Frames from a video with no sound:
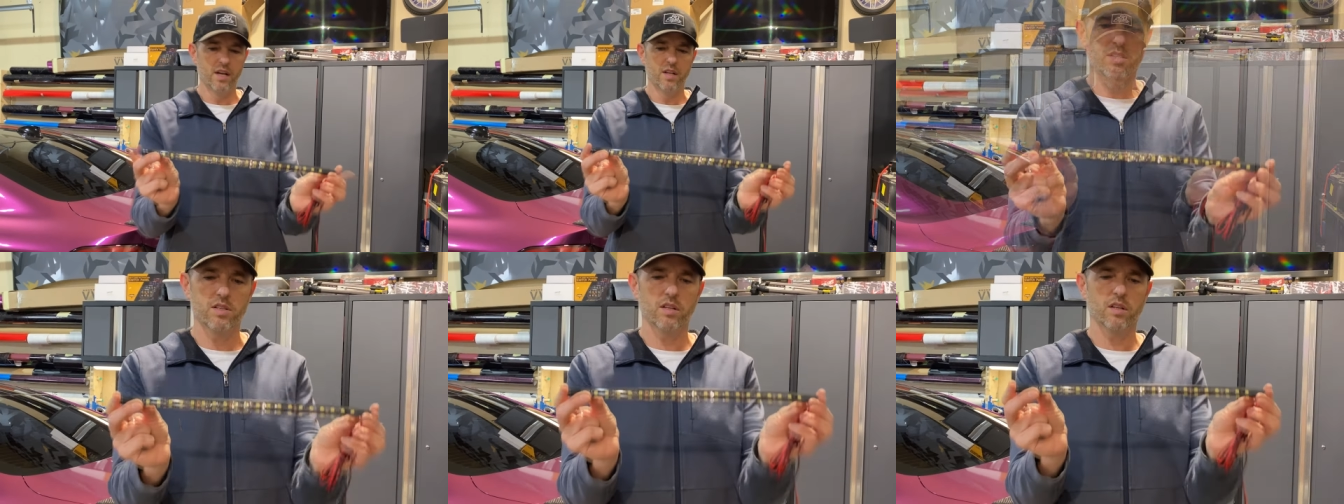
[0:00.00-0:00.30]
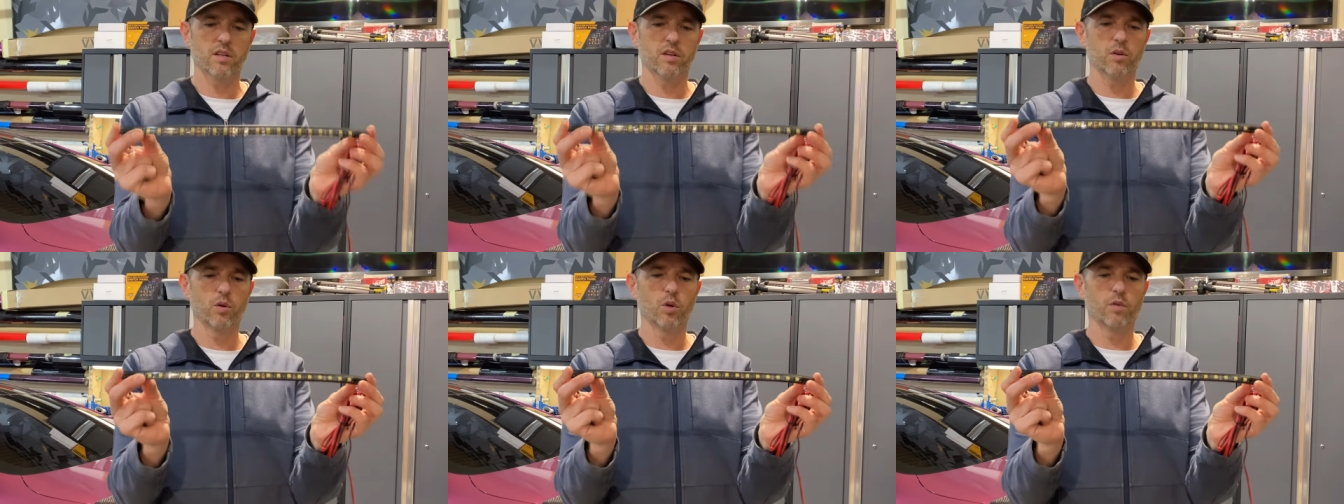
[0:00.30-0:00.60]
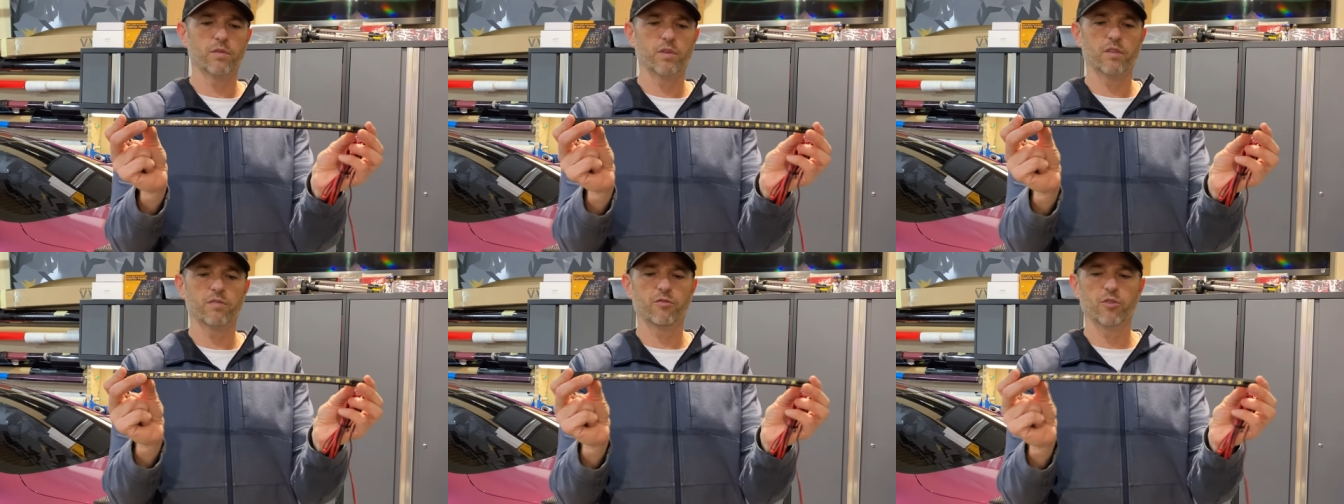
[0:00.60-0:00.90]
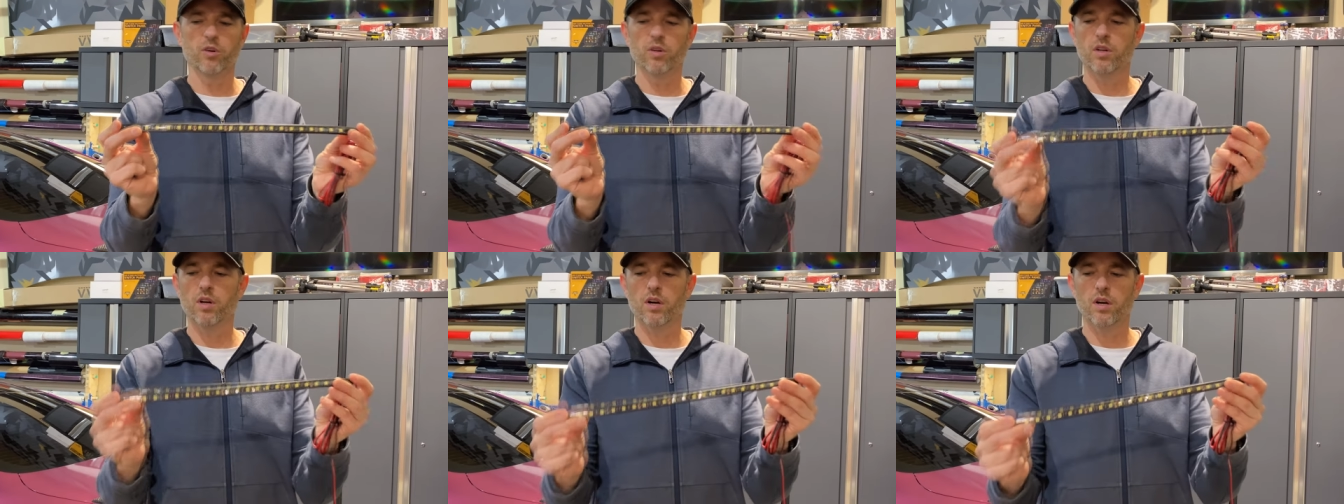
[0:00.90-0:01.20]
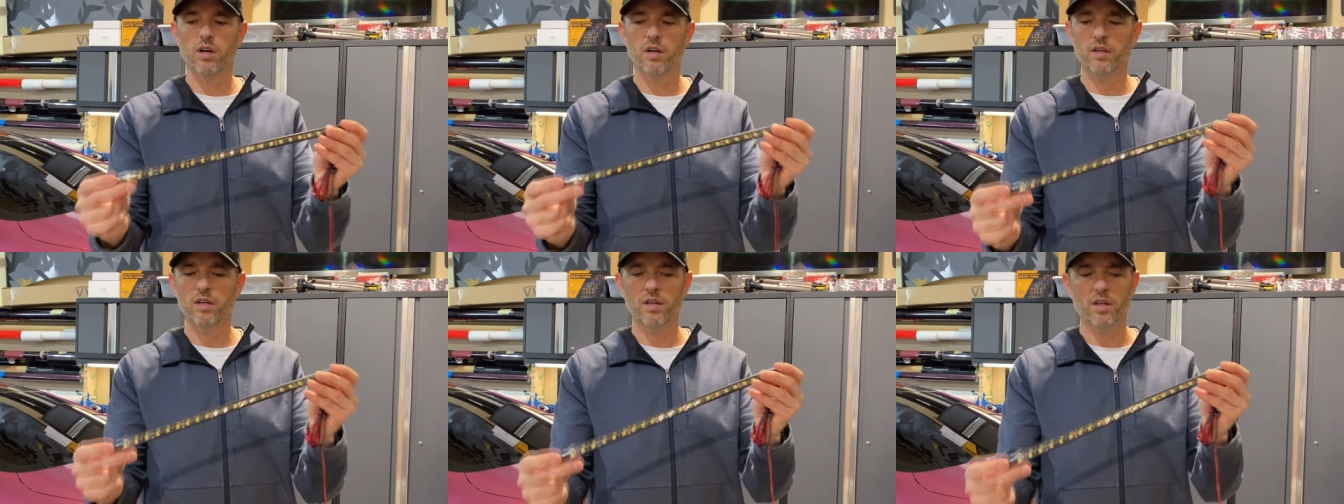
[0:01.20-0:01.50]
It's a little over a foot
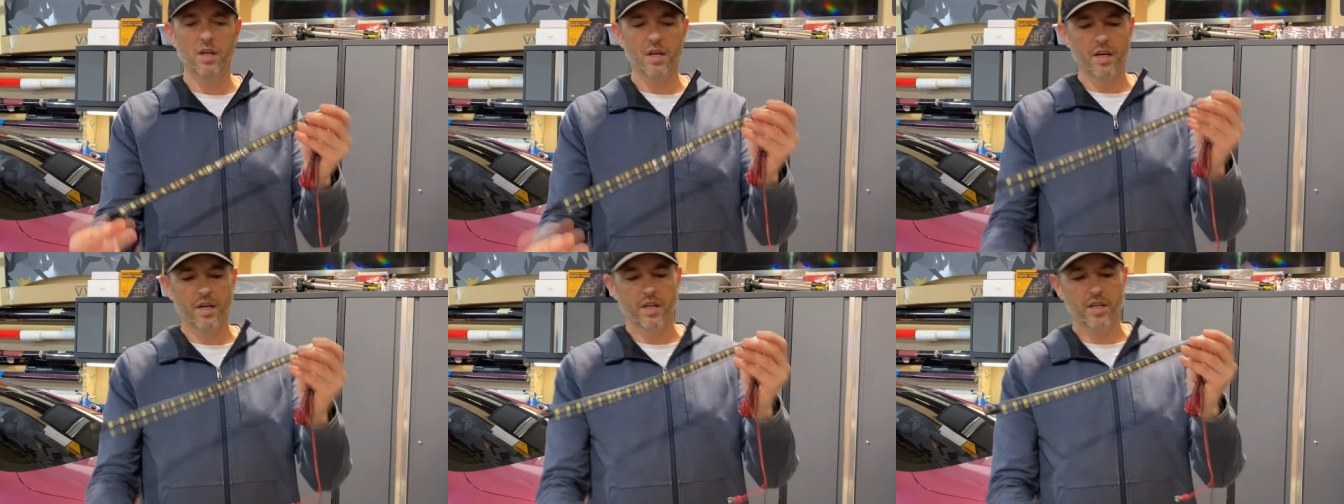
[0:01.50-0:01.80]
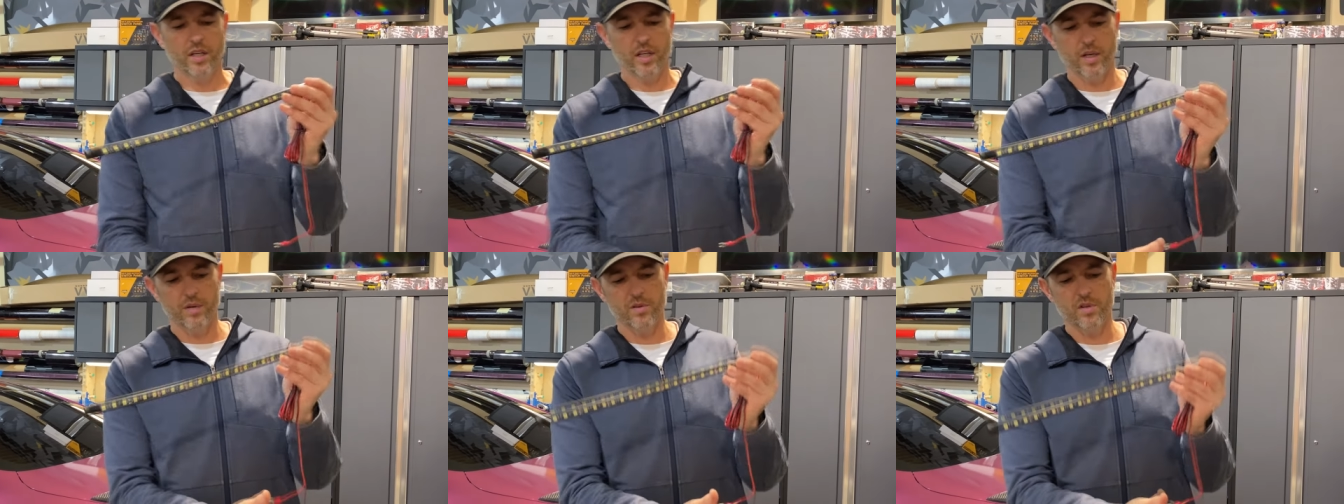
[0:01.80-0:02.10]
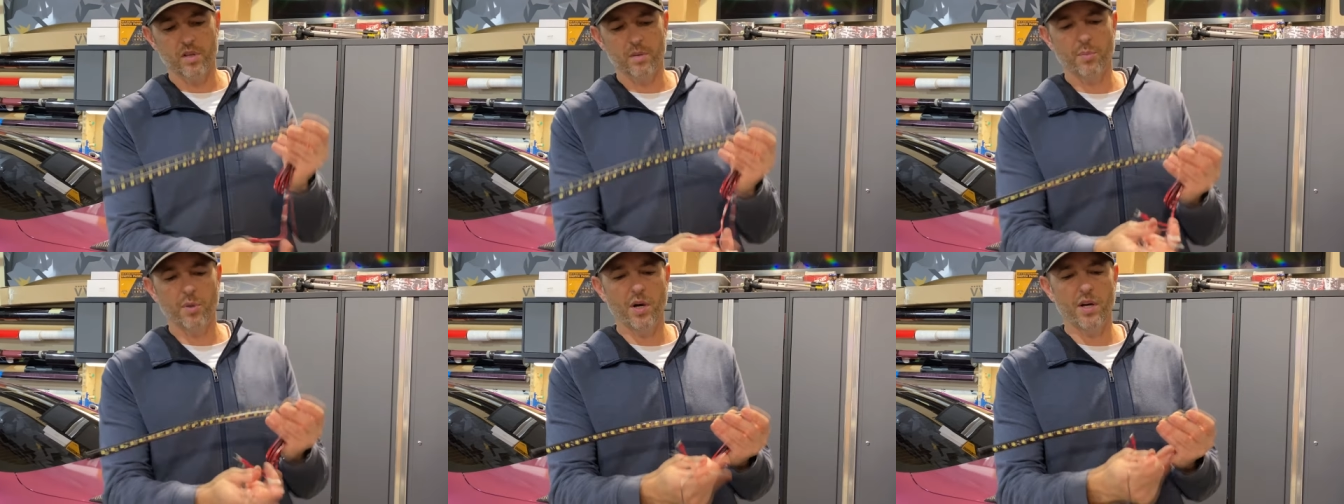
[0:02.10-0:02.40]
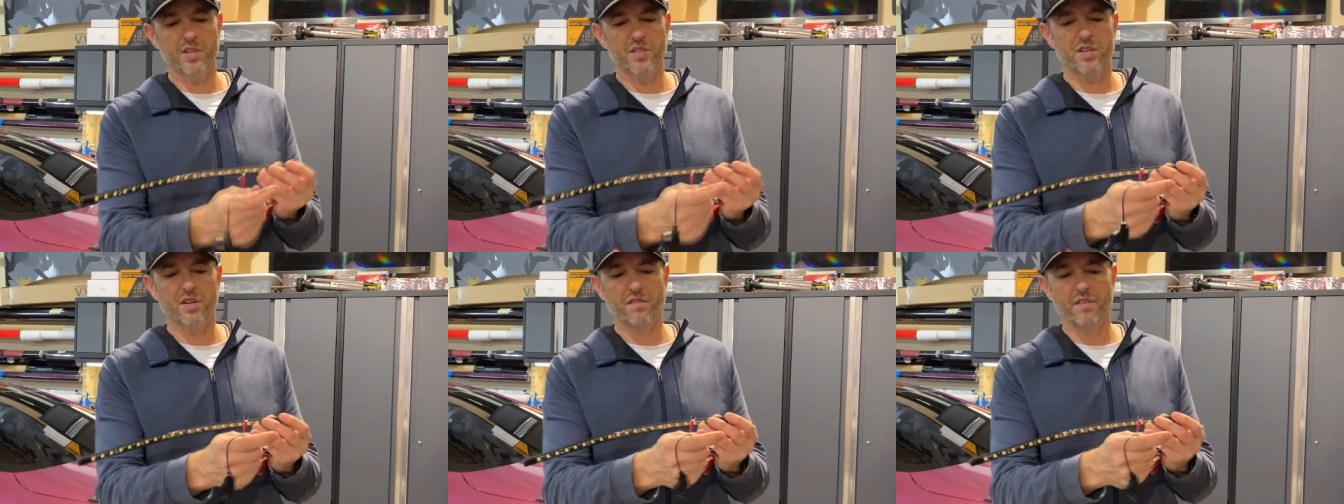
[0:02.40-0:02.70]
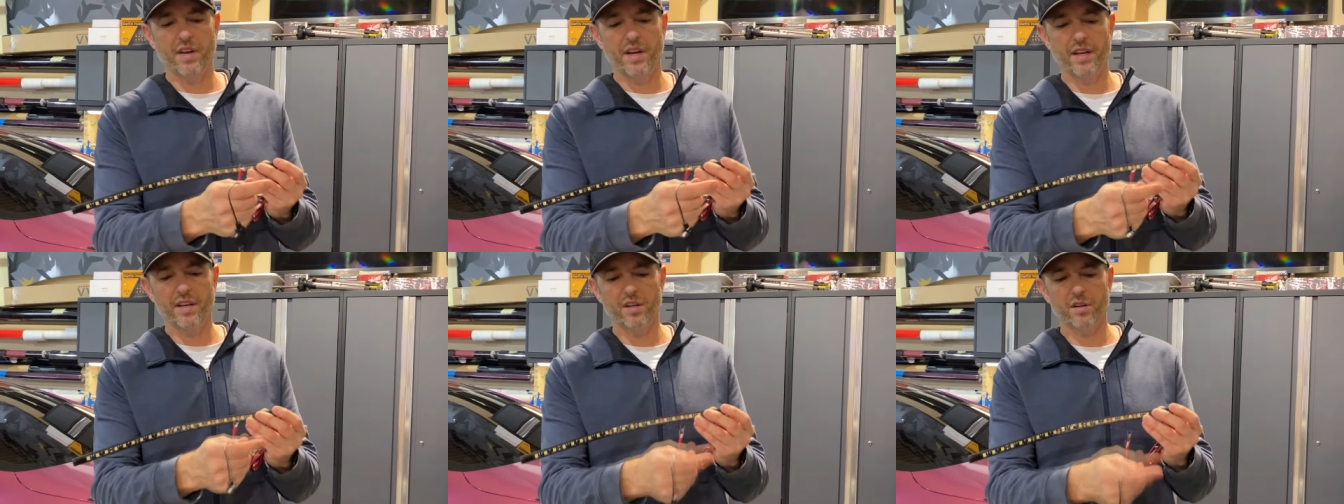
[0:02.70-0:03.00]
long, comes with a positive
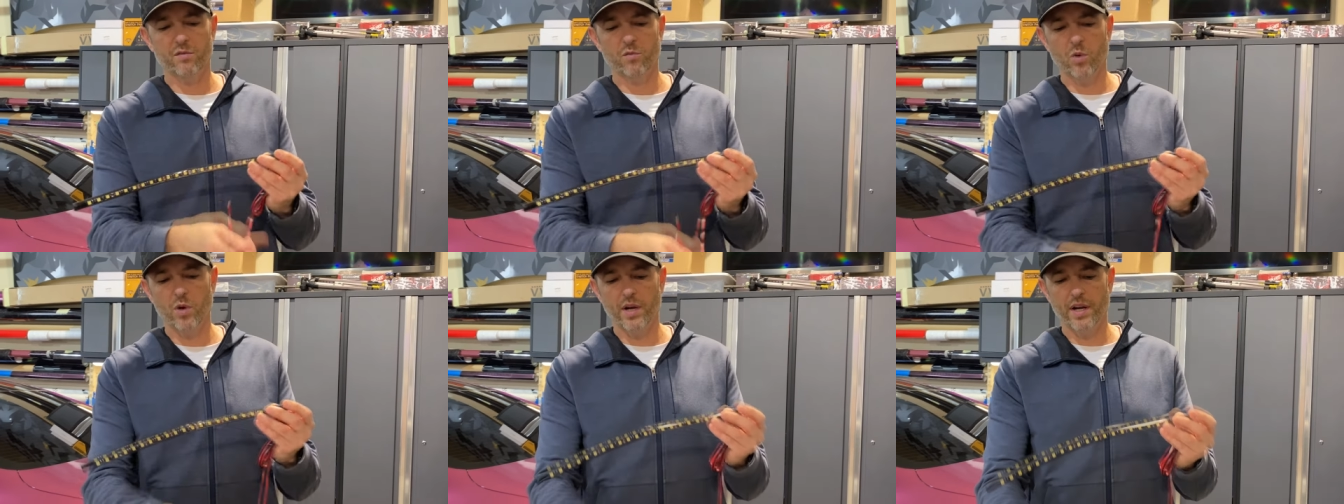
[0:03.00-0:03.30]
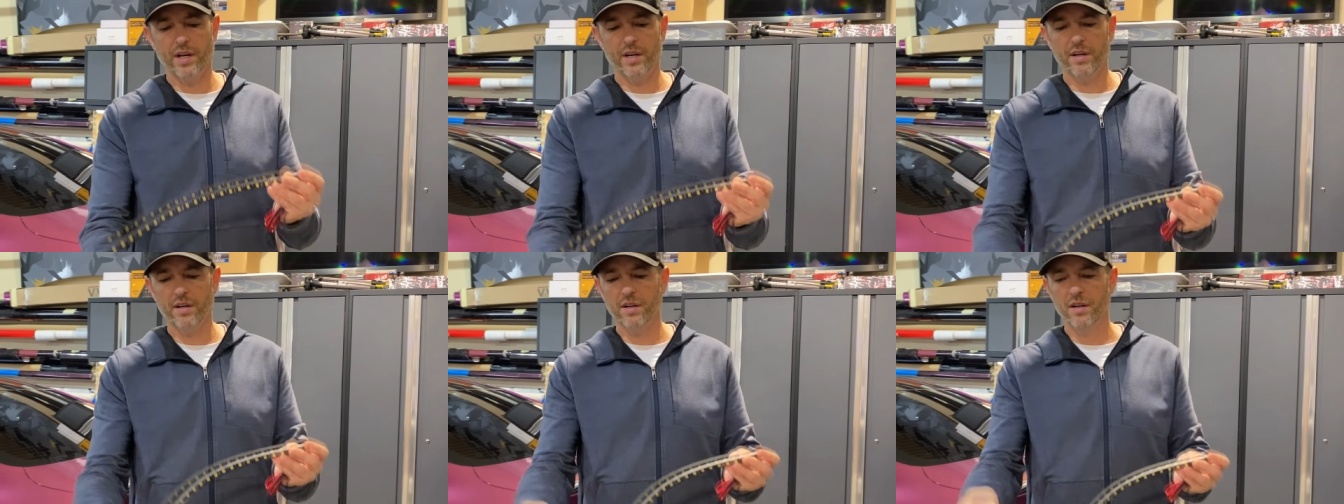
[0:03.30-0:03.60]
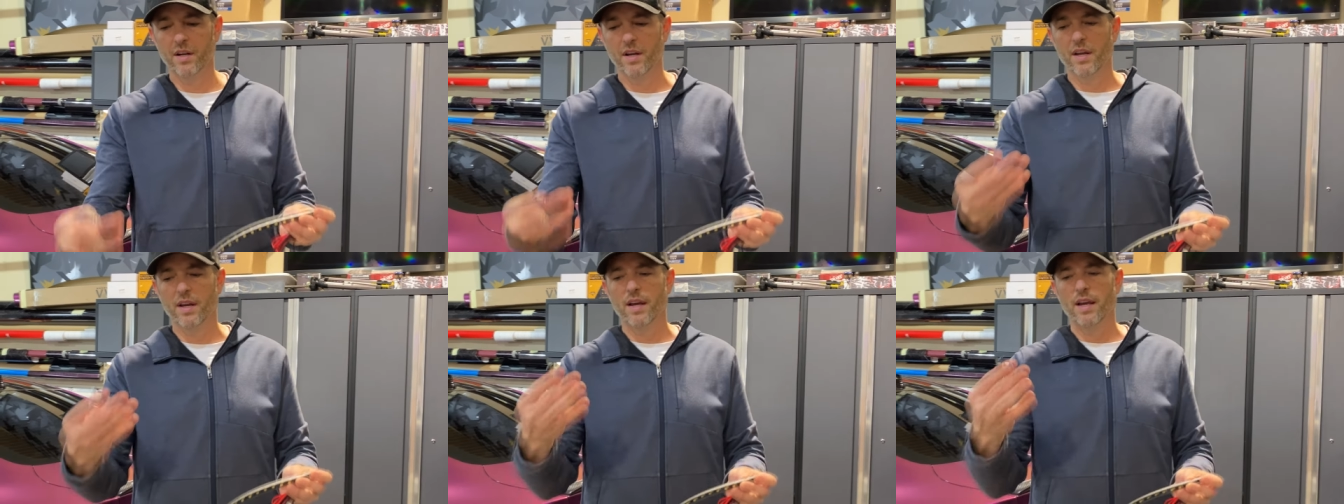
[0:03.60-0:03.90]
and negative wire,